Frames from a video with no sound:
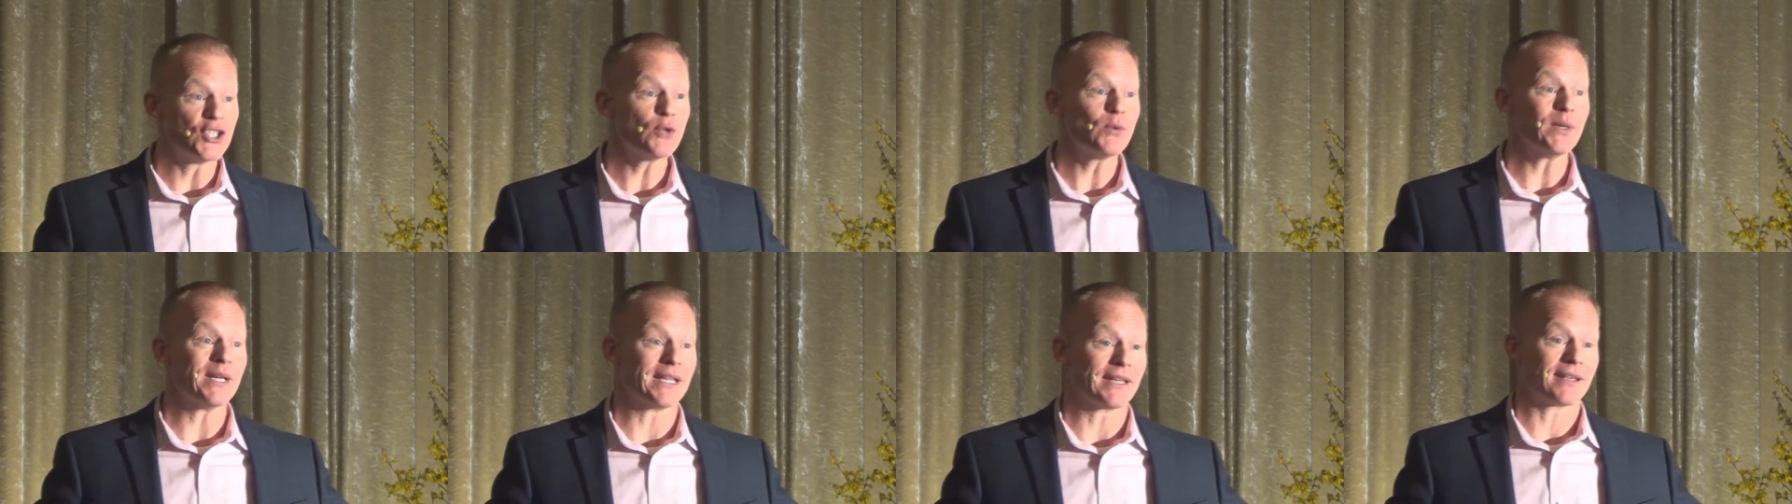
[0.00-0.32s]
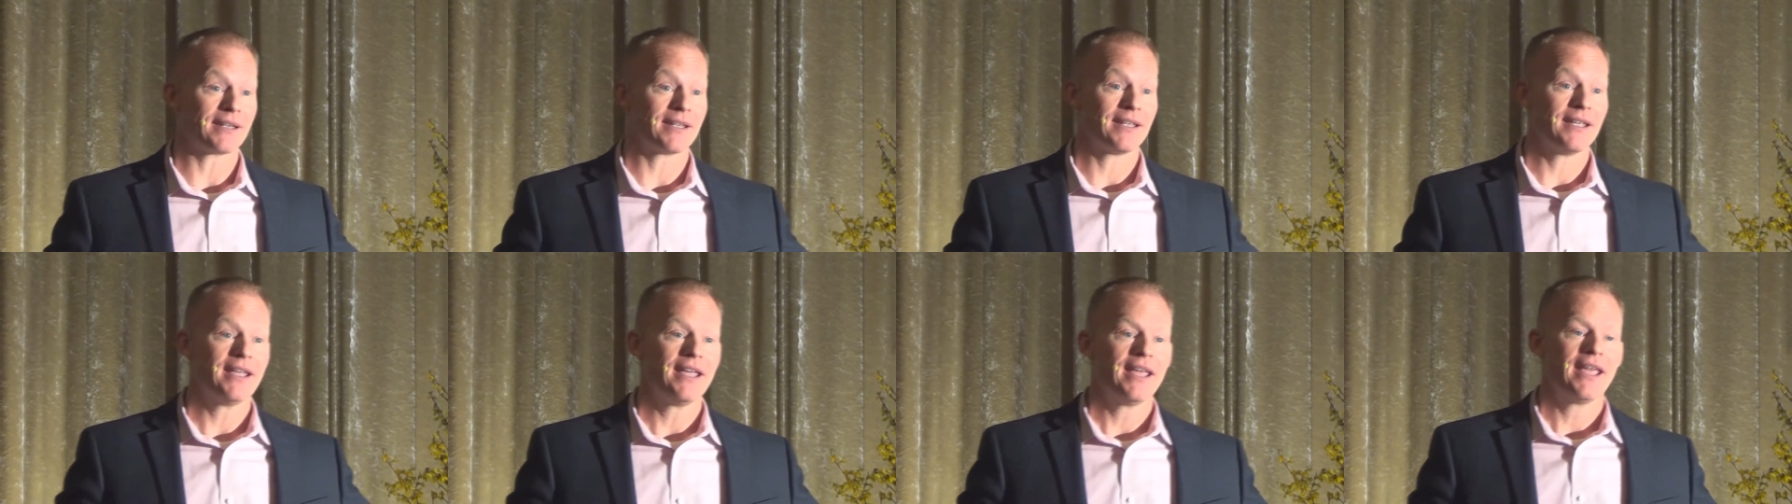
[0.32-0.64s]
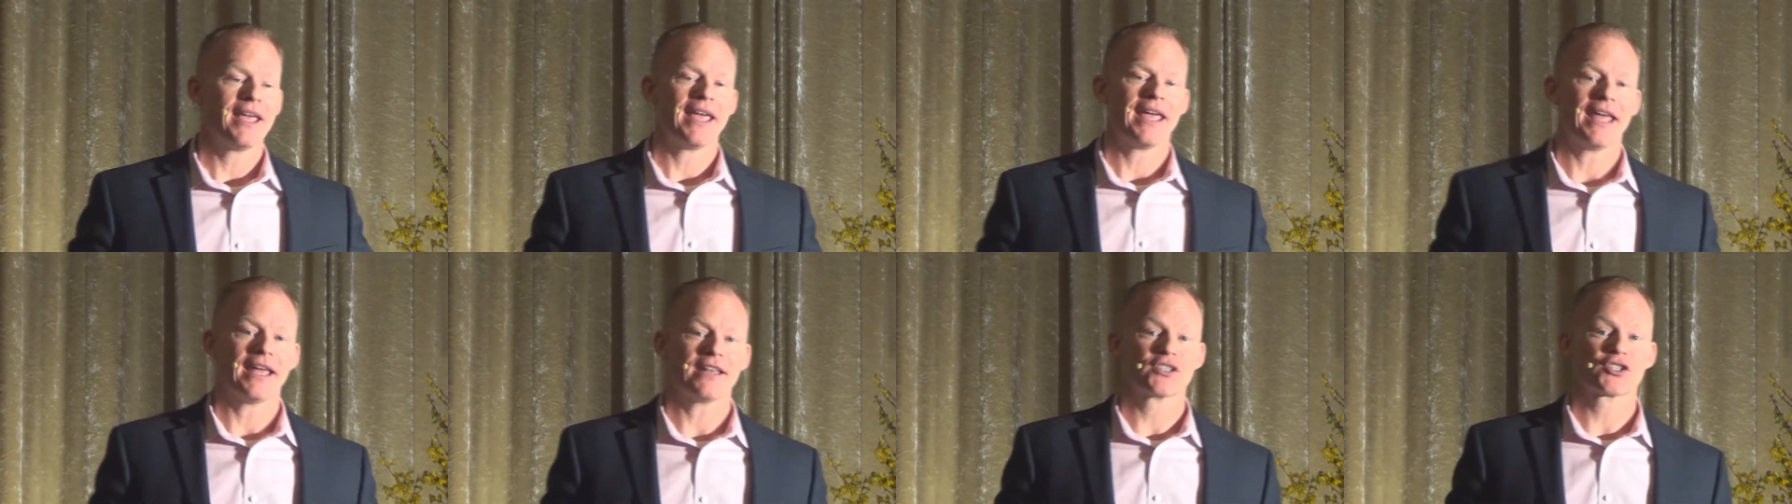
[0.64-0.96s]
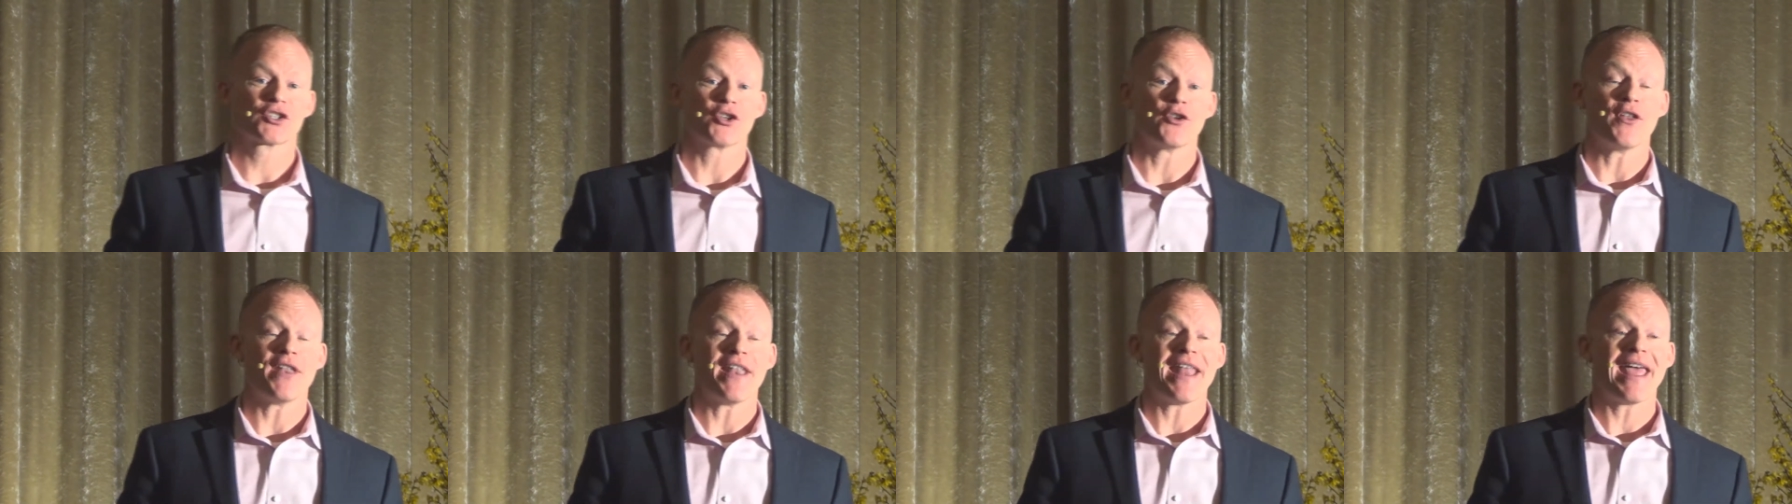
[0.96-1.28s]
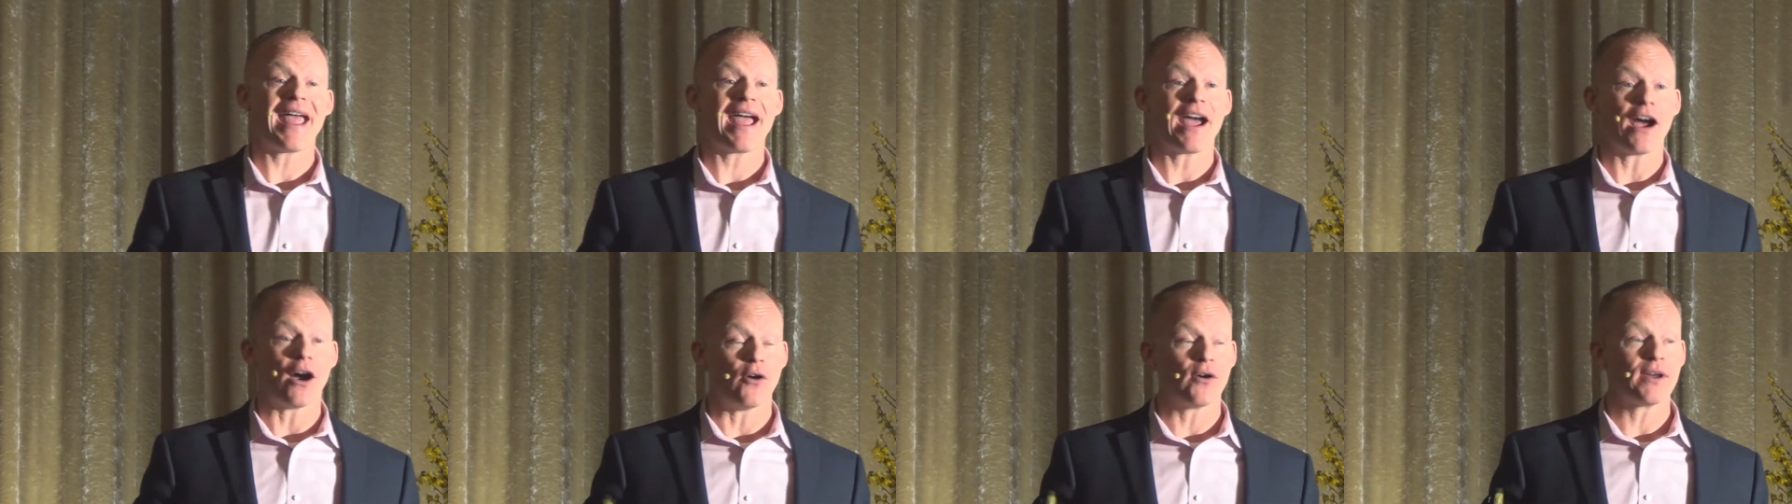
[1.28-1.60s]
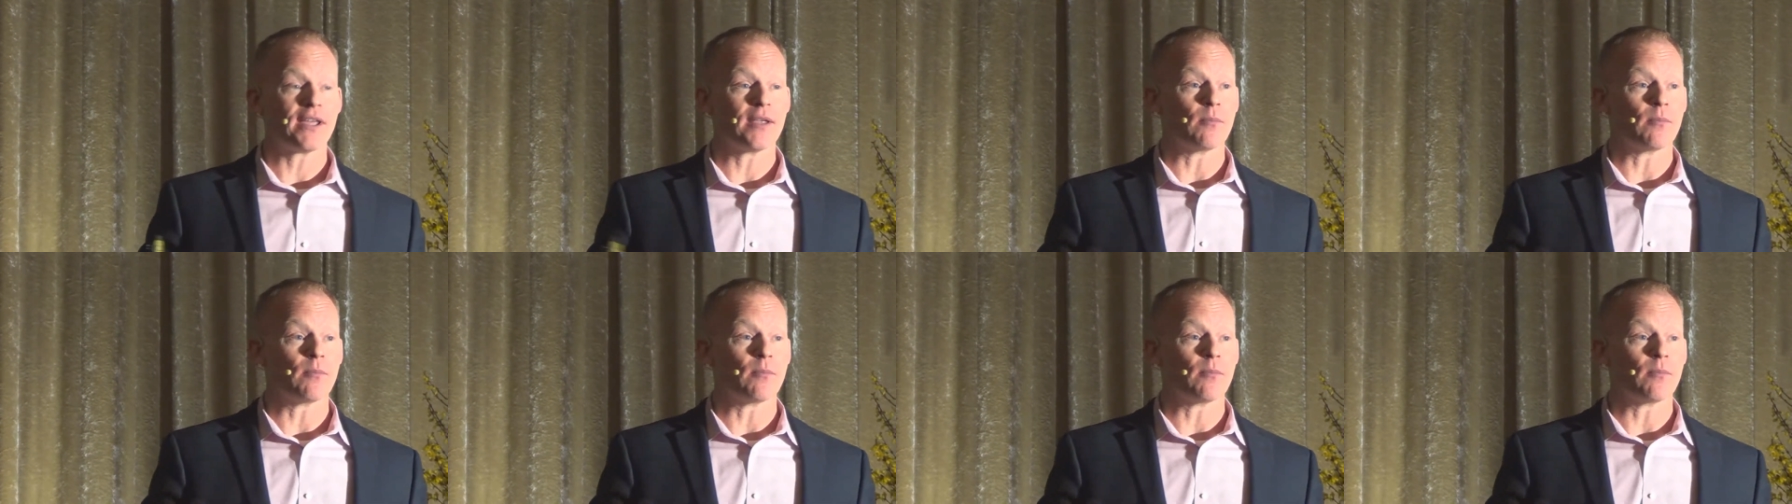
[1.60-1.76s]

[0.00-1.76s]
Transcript: doing. And so now